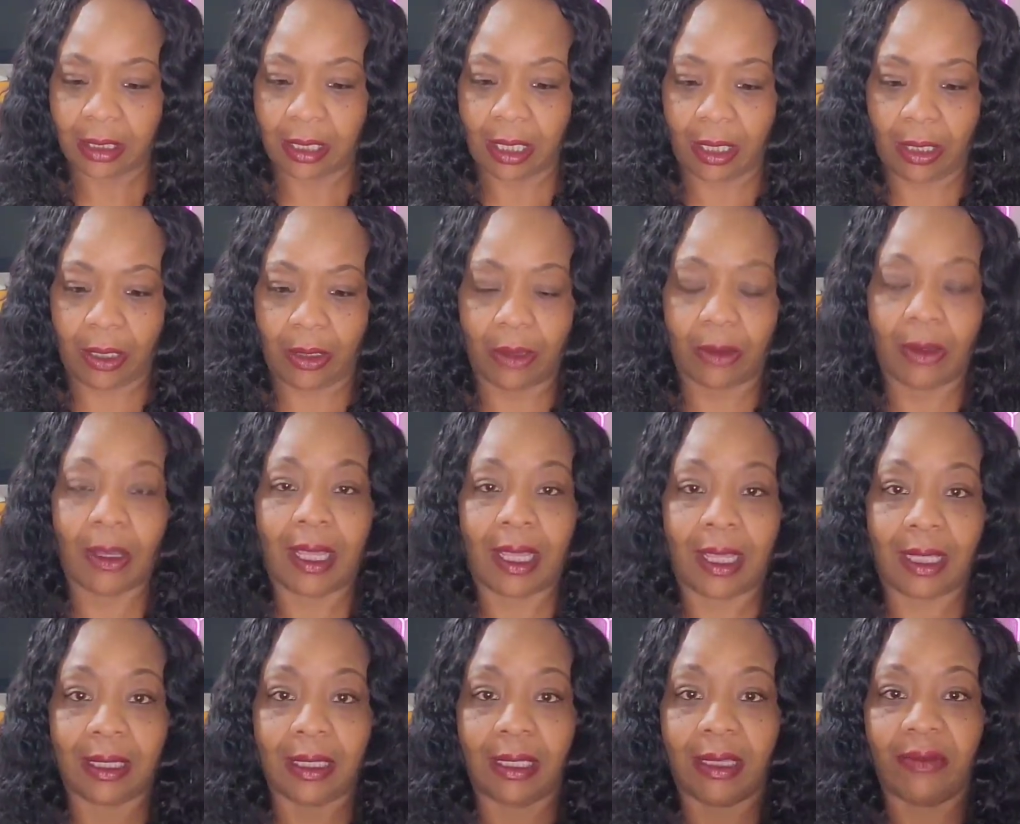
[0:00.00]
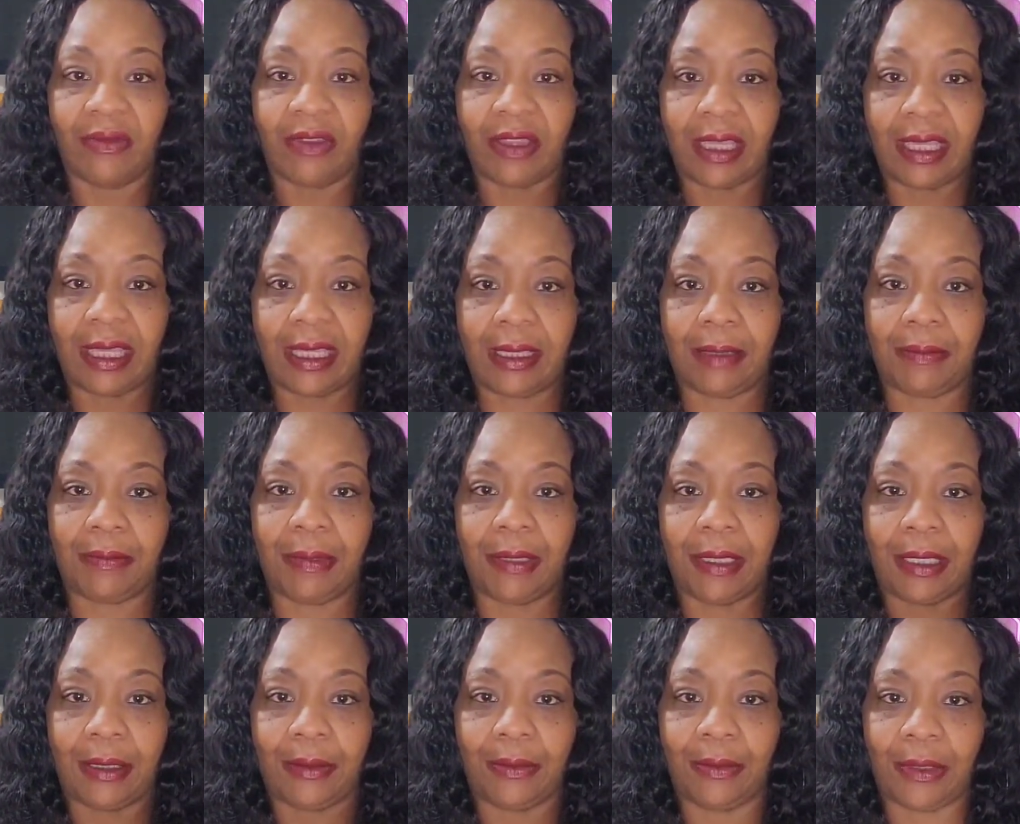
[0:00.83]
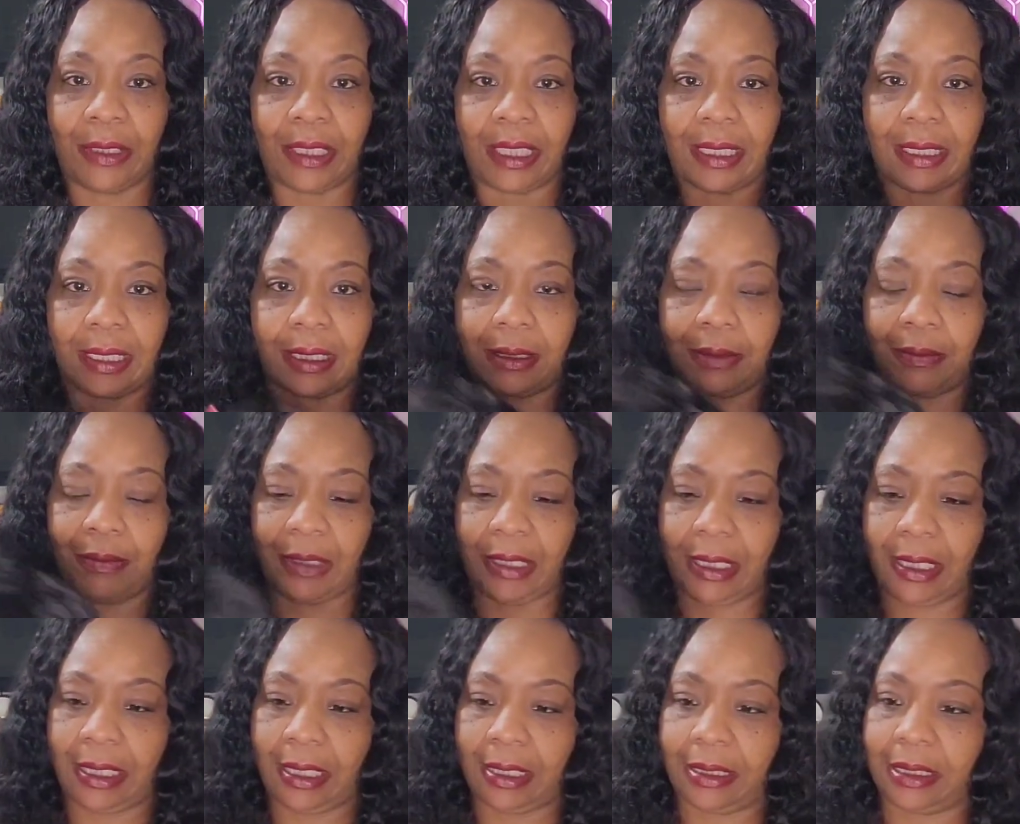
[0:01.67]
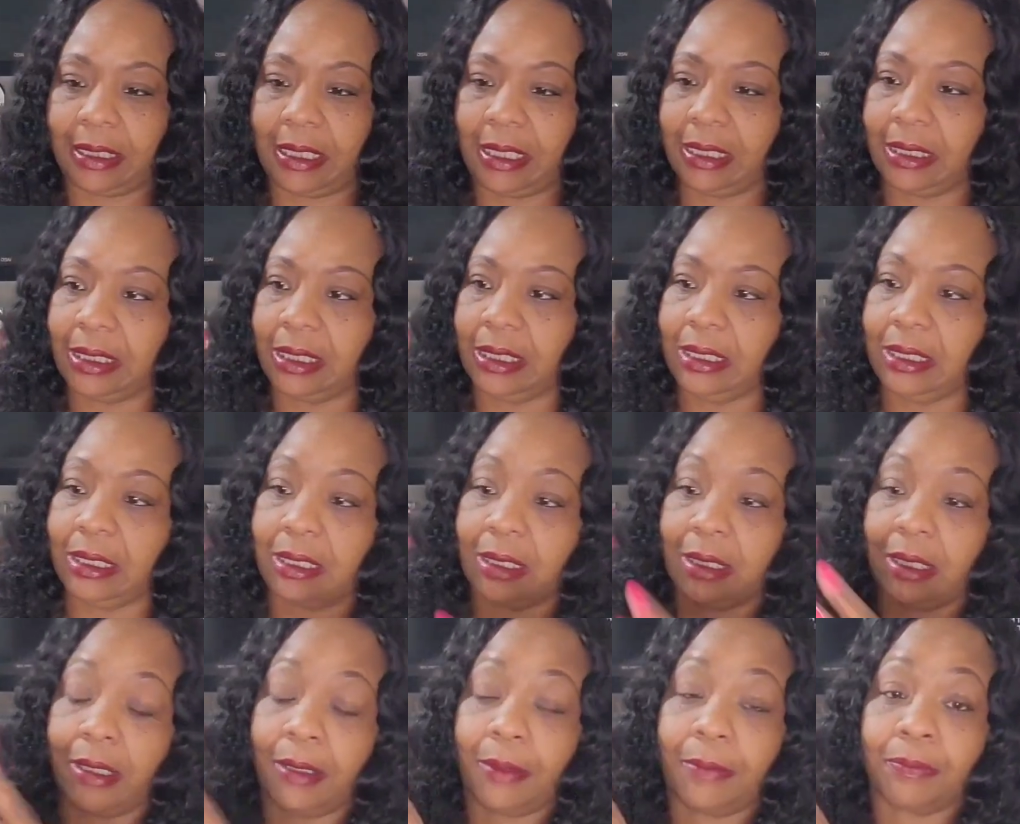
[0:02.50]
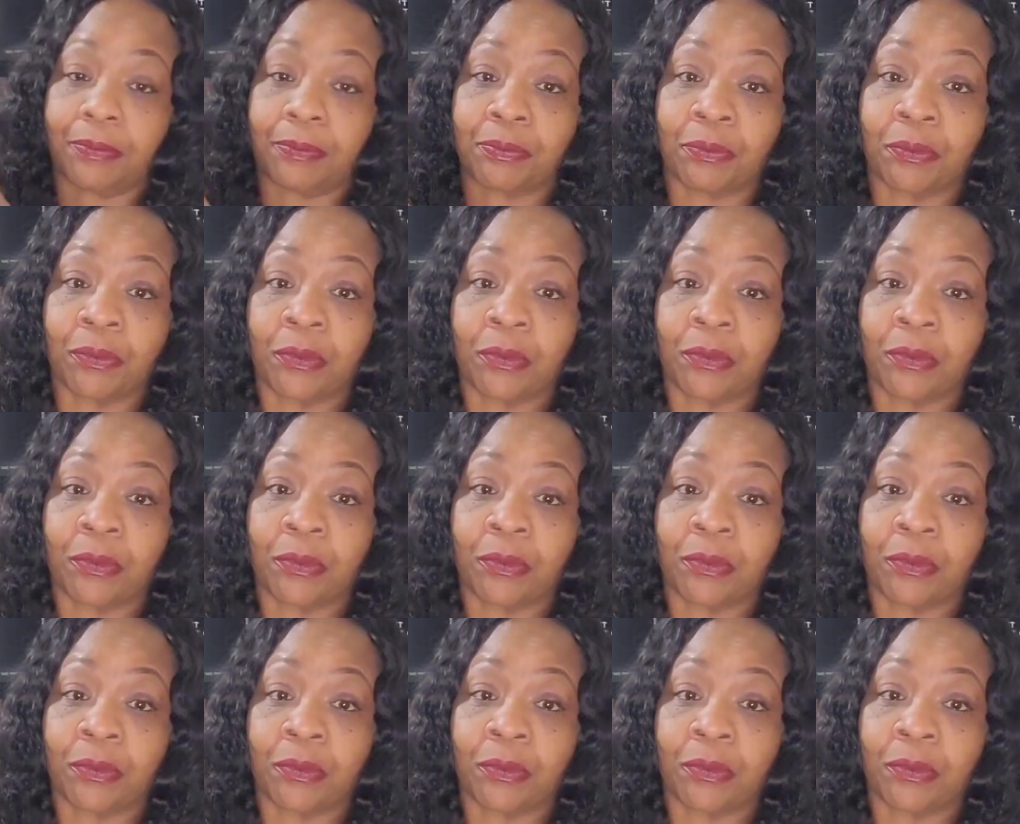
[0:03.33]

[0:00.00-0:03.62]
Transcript: So, I love a headband wig, but this is a